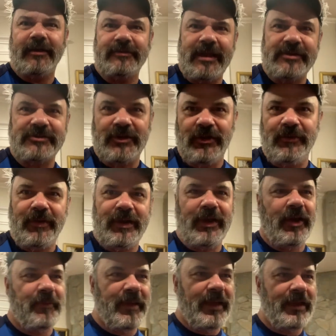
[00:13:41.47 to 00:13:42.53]
that's the only way to
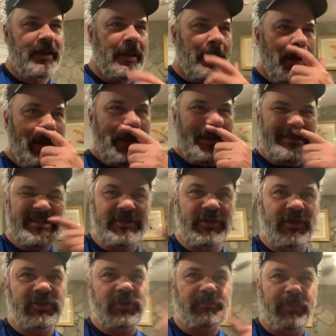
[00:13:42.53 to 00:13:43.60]
go, man, because then you
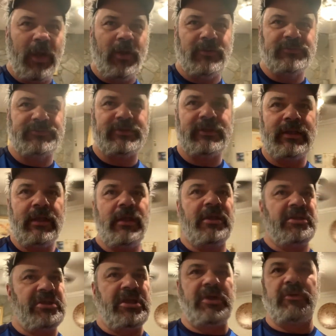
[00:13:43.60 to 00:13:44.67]
can do both.
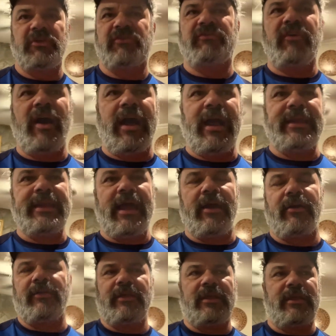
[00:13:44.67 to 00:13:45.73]
It was fine.
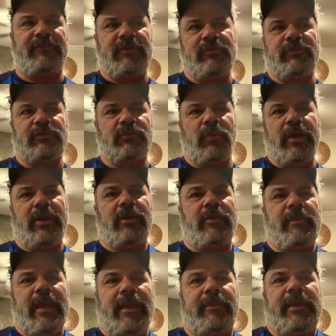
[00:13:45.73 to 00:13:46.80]
Now, if it was winter,
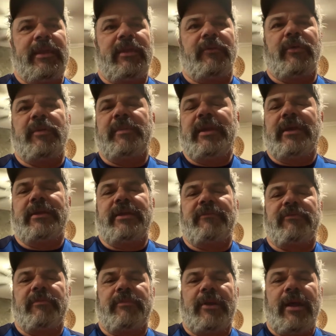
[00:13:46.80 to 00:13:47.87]
maybe it would be a
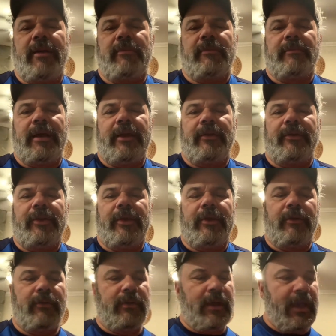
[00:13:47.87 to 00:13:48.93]
different problem. I don't
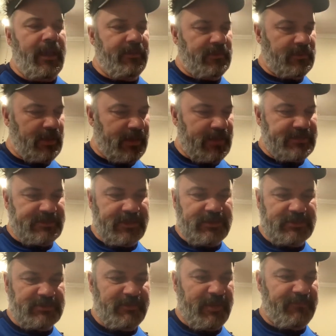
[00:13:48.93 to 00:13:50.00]
know. Like I said,
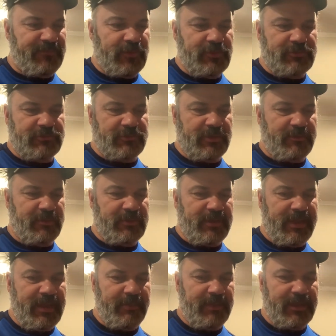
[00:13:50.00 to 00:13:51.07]
this is my first trip with
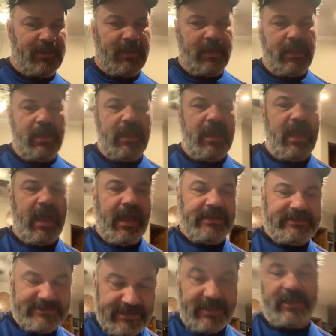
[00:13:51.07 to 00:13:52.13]
the hammock. I
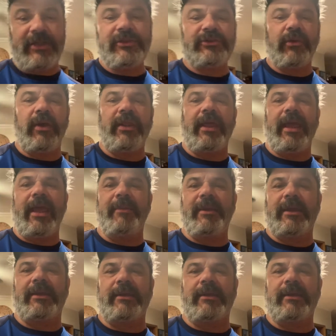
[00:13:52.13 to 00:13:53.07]
did enjoy the hammock.